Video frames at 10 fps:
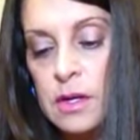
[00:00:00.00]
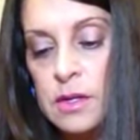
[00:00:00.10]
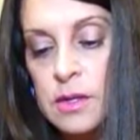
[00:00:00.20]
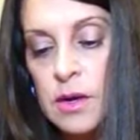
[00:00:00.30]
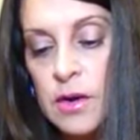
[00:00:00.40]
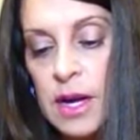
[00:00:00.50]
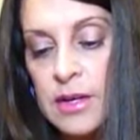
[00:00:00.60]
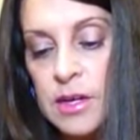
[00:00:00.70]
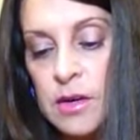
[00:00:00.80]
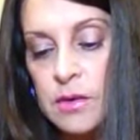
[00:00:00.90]
Sorry, I
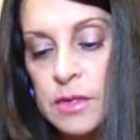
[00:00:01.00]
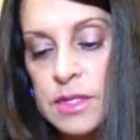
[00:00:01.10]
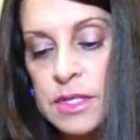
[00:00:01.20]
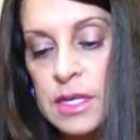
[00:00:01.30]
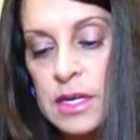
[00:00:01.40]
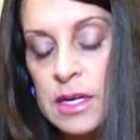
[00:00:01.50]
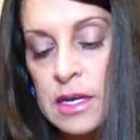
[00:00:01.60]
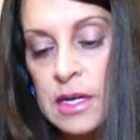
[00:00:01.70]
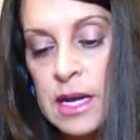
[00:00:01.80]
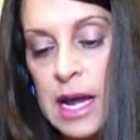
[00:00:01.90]
don't see
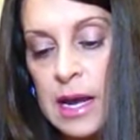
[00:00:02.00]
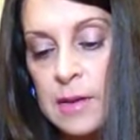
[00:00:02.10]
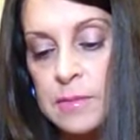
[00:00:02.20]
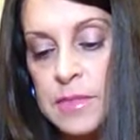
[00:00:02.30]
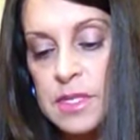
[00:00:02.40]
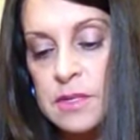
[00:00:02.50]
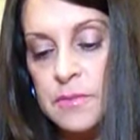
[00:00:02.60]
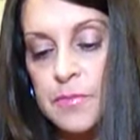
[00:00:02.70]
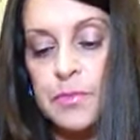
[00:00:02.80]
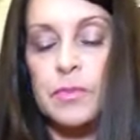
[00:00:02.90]
names.
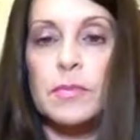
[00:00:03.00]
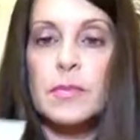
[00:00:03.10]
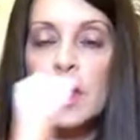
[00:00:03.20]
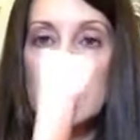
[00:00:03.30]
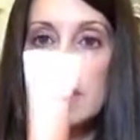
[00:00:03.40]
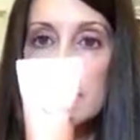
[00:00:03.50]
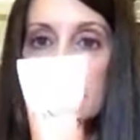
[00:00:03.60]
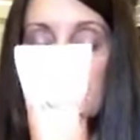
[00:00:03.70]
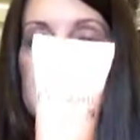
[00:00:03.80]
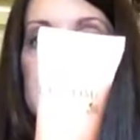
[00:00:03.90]

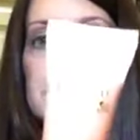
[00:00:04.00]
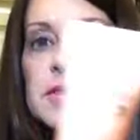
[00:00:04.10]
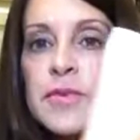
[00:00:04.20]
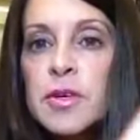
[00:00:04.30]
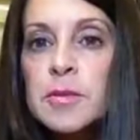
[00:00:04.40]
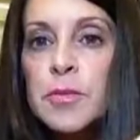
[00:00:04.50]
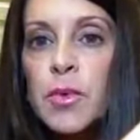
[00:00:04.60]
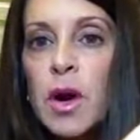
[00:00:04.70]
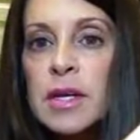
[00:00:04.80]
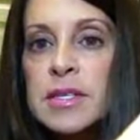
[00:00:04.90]
There's this first
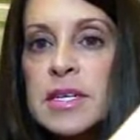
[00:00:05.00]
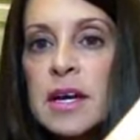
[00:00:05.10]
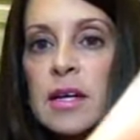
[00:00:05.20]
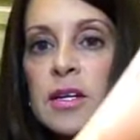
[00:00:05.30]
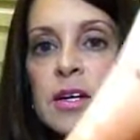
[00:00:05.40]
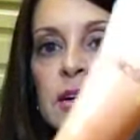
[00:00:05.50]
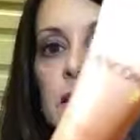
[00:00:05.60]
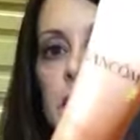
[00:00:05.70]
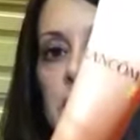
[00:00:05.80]
bronzy color,